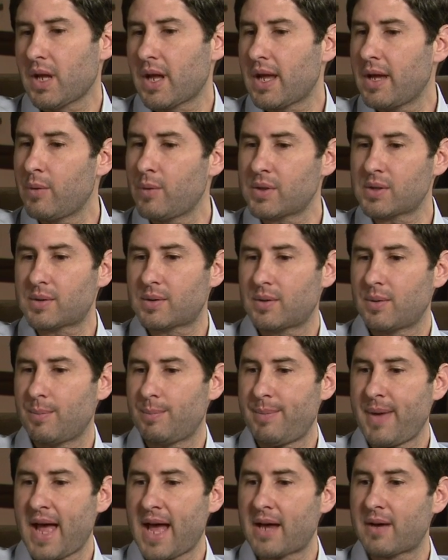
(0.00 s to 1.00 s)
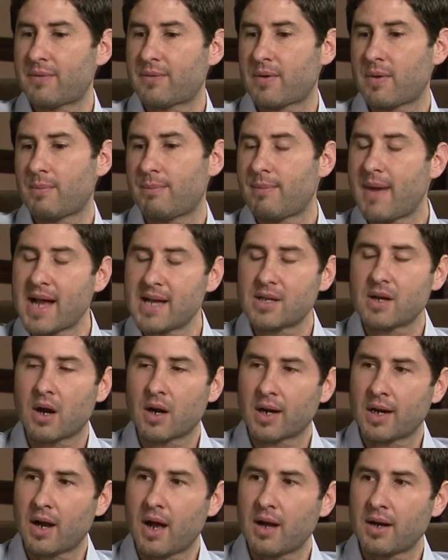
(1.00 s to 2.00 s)
It was banned from my
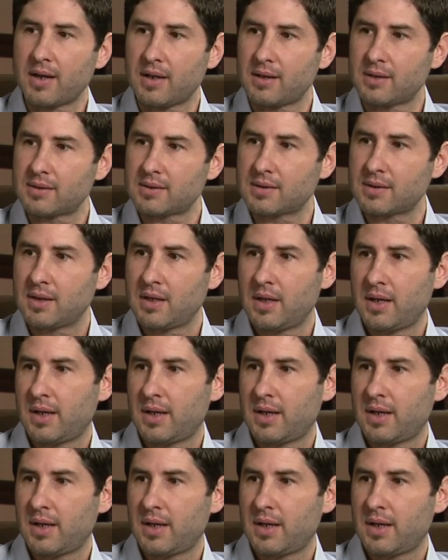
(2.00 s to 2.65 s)
target audience,